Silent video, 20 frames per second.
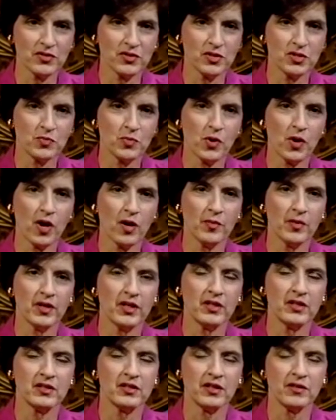in the
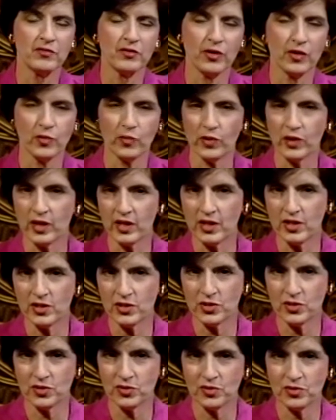department, very willing
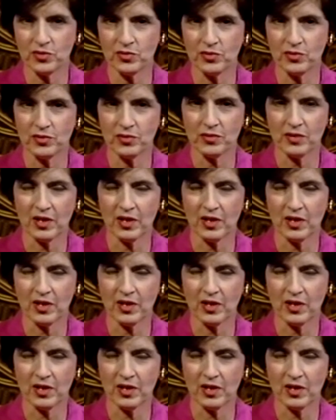to